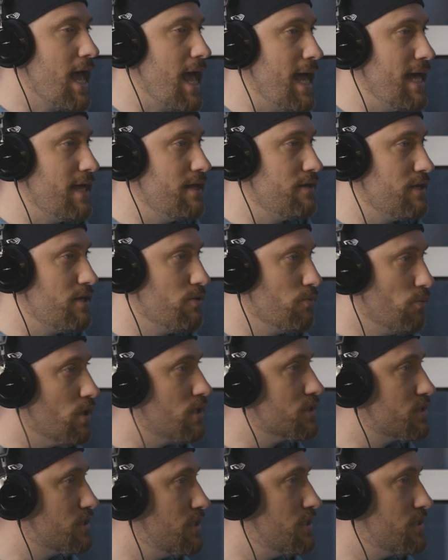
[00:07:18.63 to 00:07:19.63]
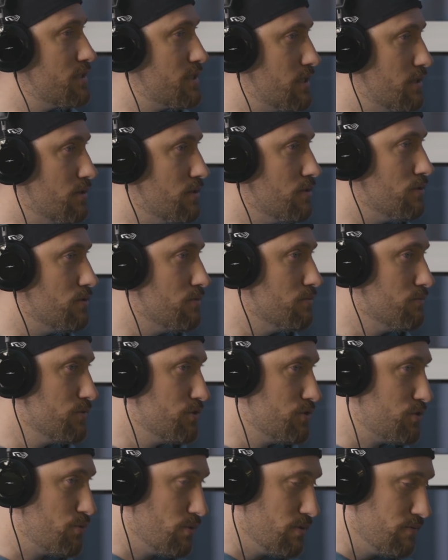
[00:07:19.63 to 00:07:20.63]
And it wasn't until
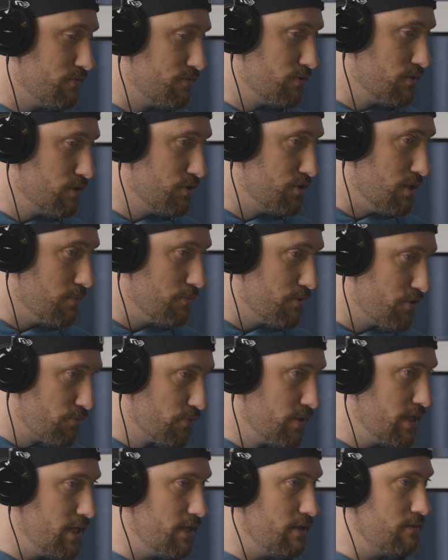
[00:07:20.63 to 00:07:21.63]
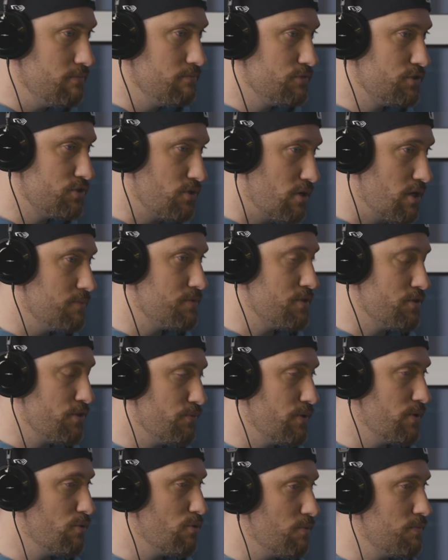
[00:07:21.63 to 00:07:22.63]
sort of jumped 3 startups and
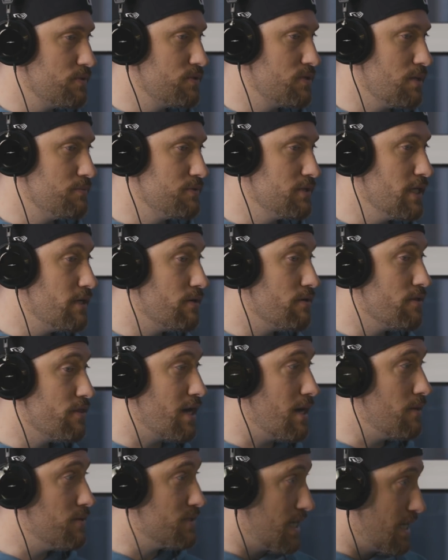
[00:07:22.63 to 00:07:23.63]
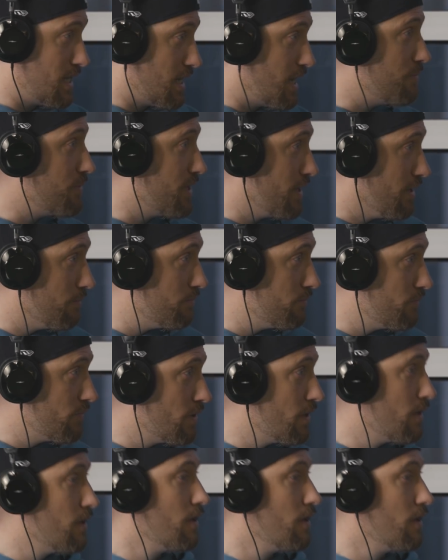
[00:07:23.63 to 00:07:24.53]
3 corporate jobs later that I was at IBM.